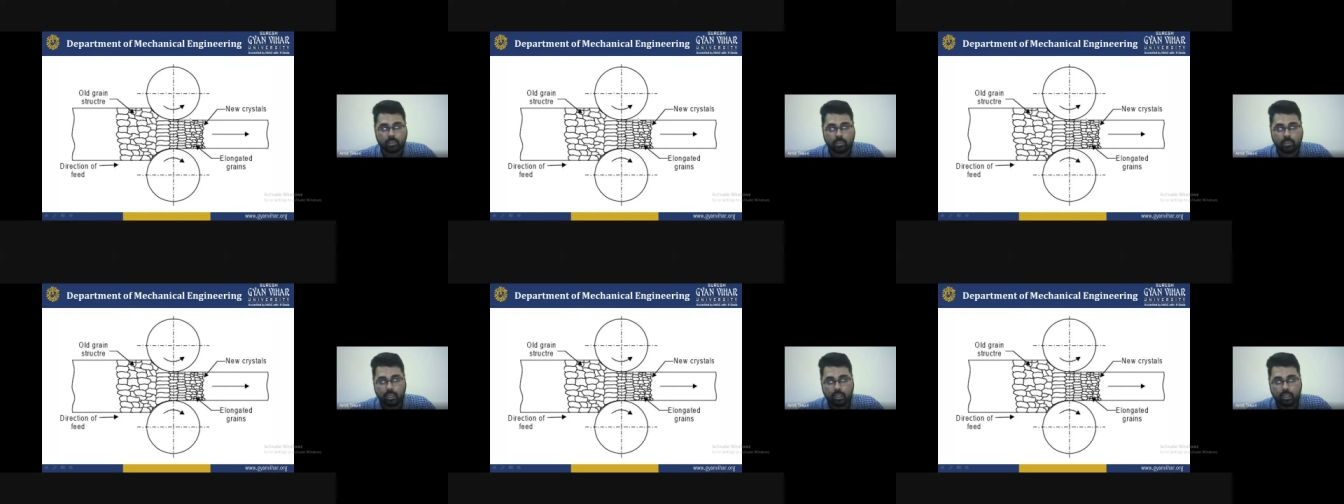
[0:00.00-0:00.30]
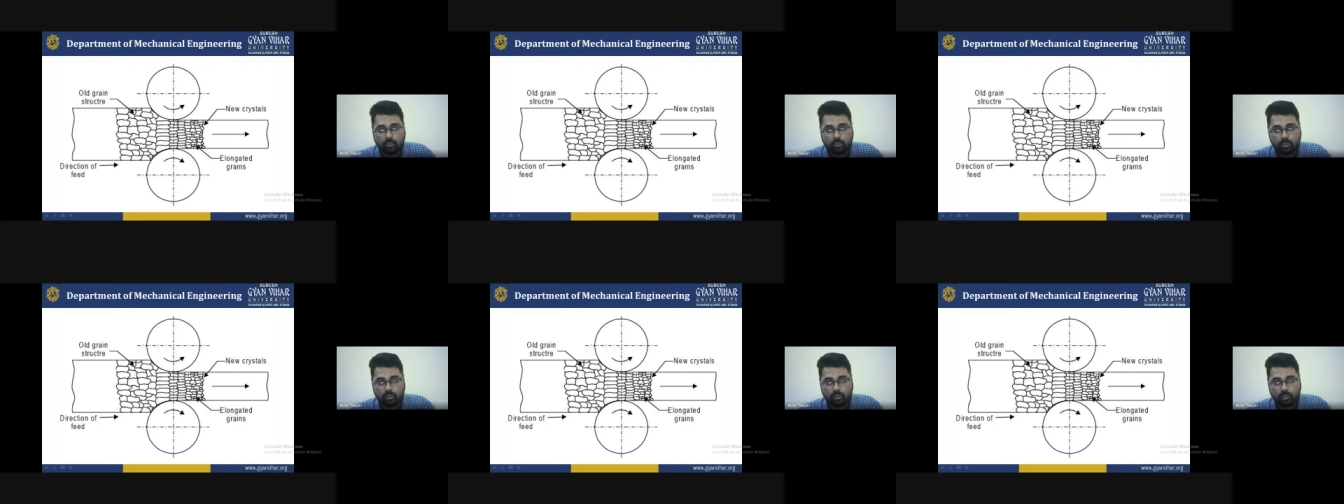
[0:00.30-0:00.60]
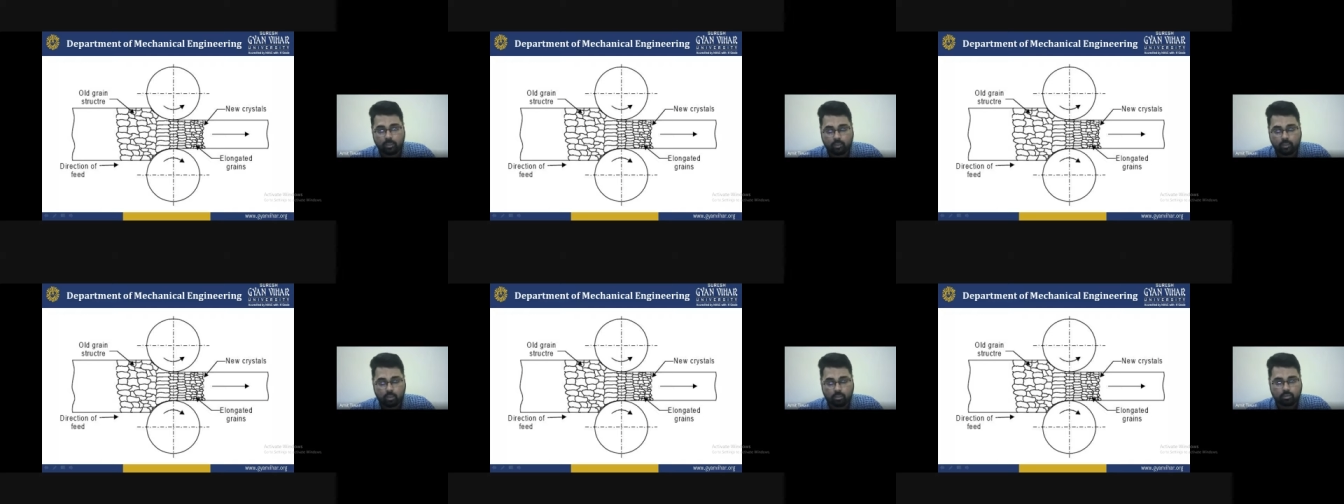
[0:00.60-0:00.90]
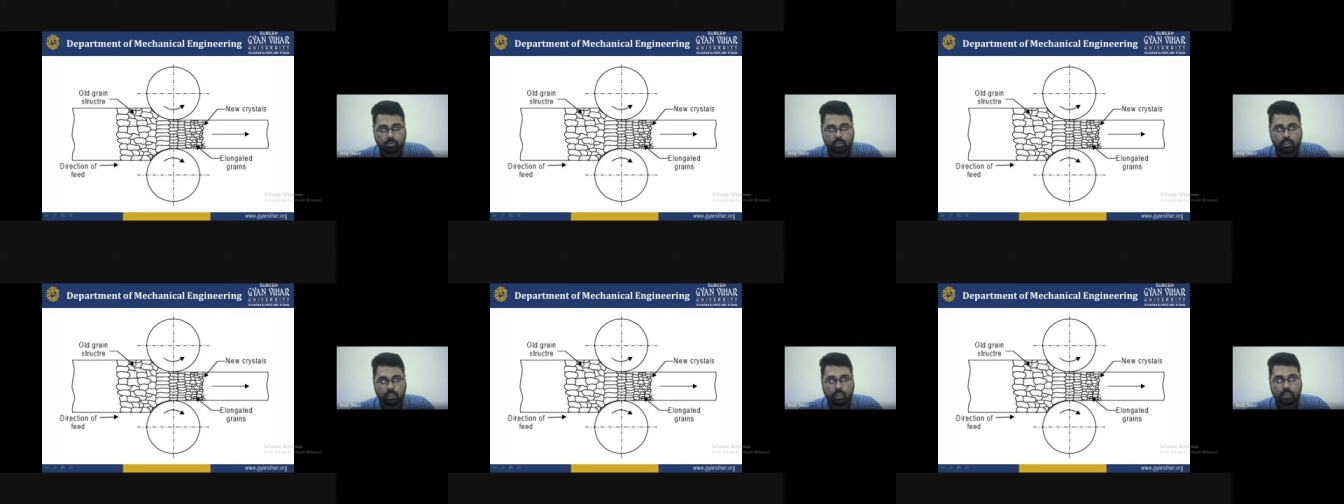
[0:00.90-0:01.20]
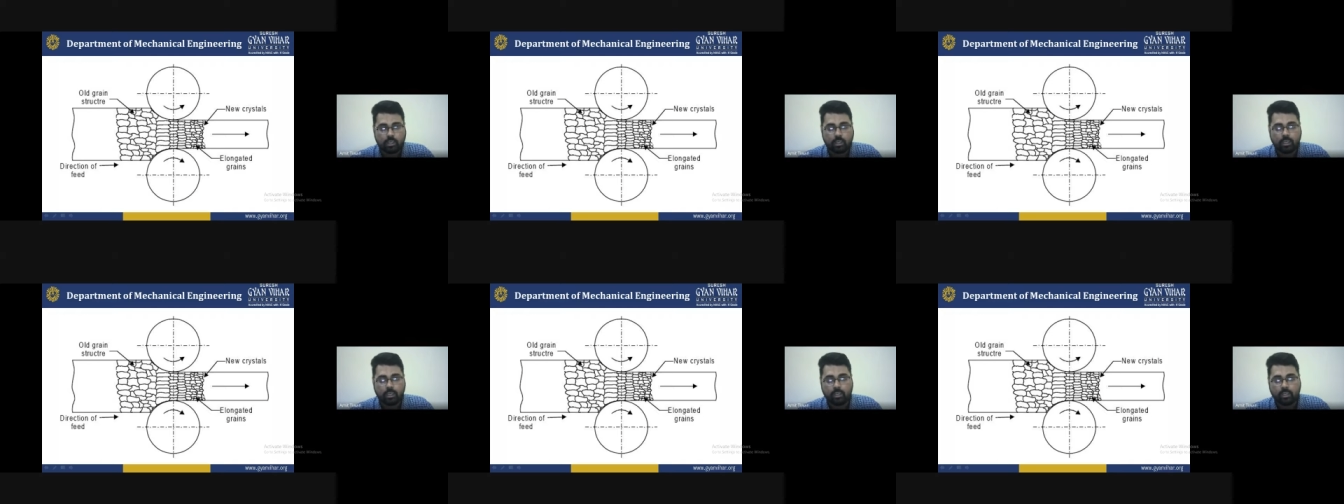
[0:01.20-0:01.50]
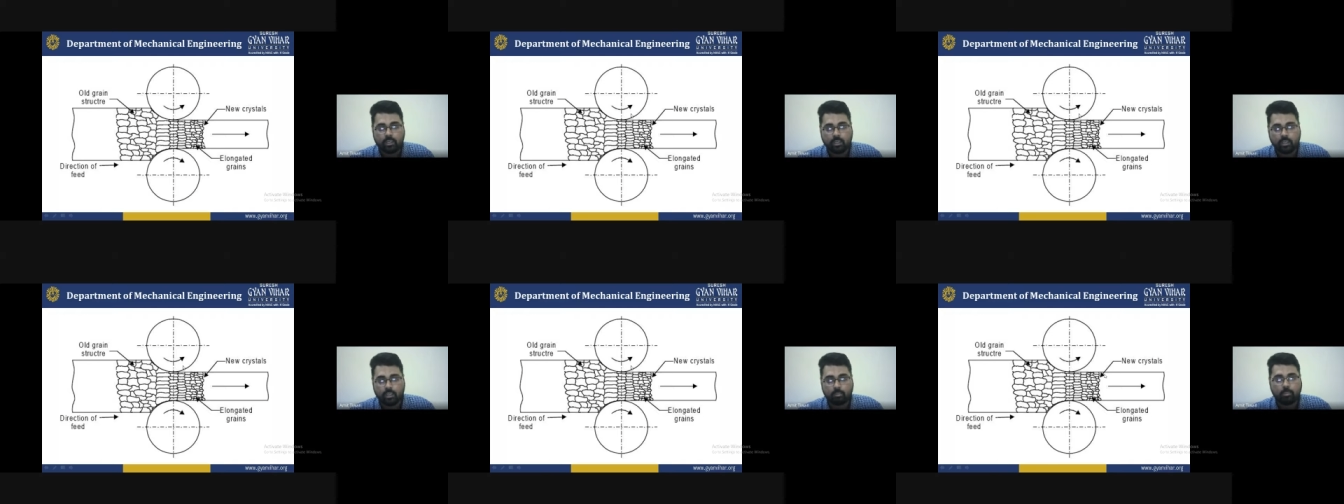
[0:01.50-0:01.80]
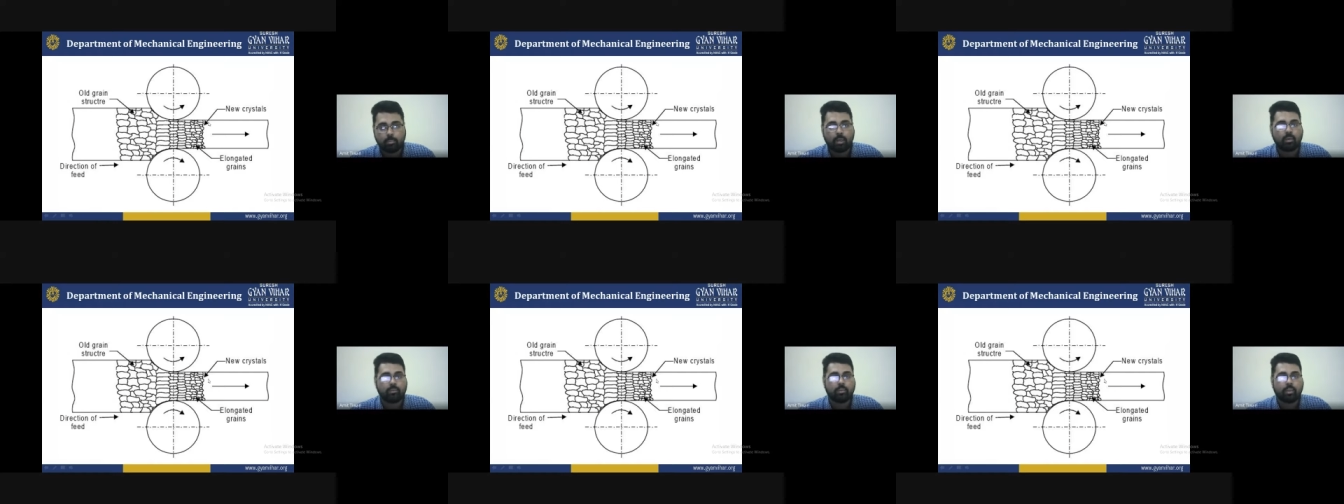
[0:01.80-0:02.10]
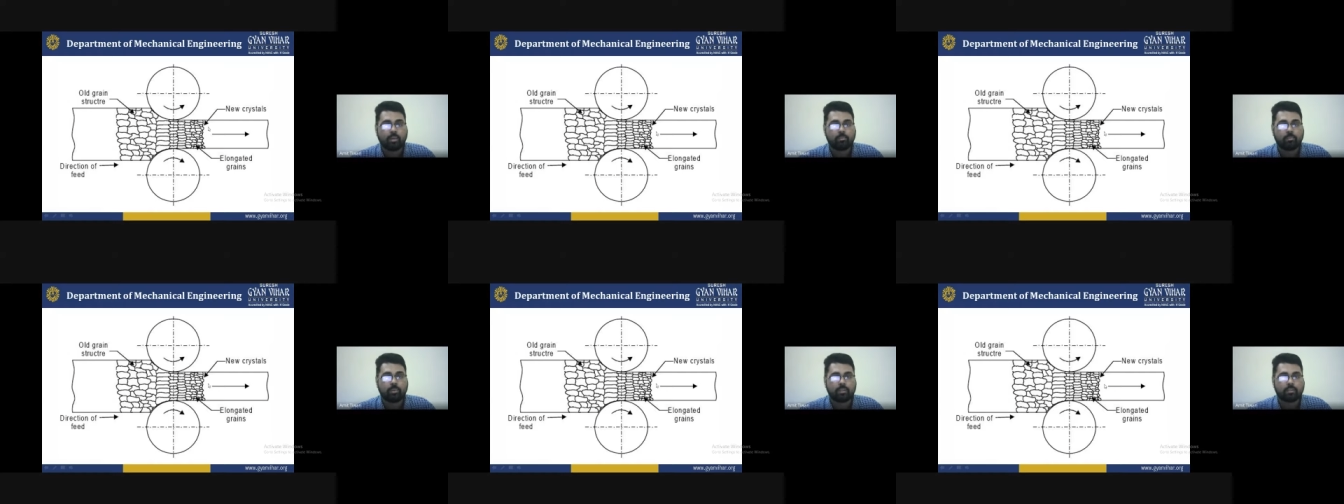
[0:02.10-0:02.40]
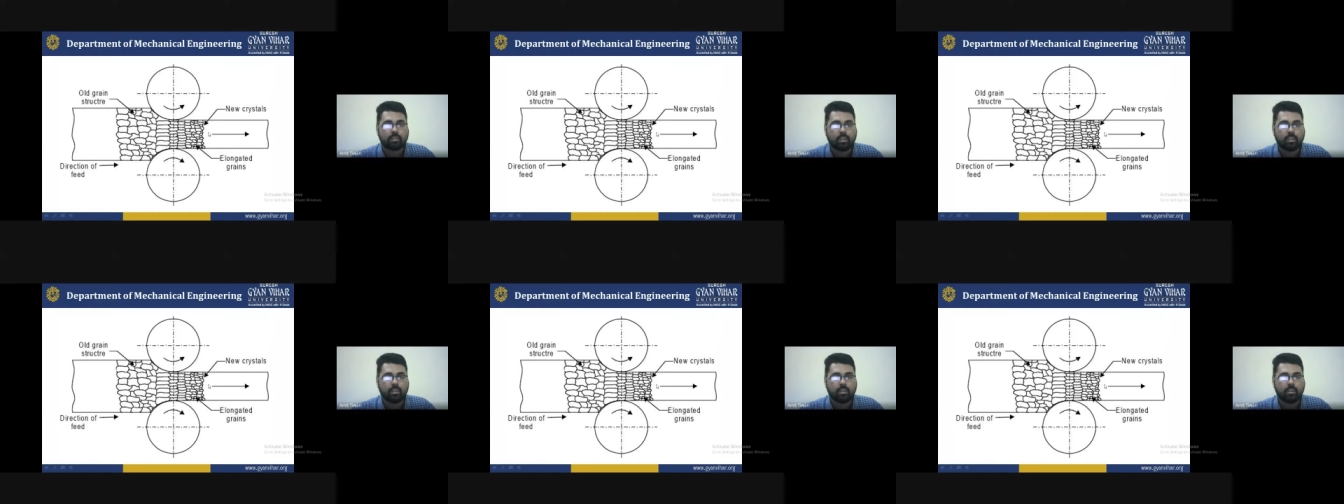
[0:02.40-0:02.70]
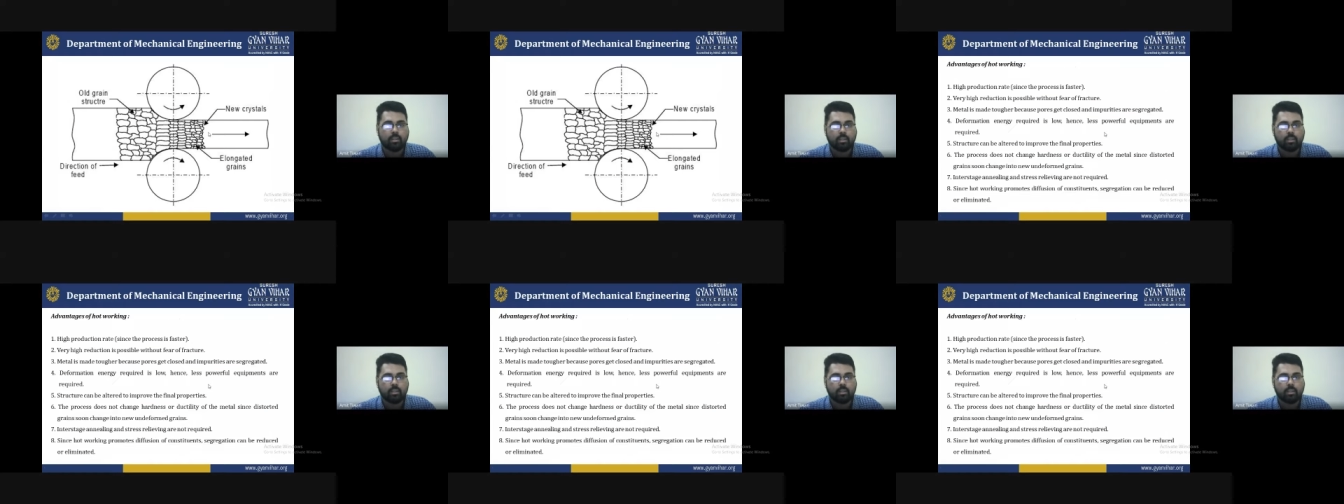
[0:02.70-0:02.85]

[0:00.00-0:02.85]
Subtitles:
they are close to in an interleaved part we are fixing.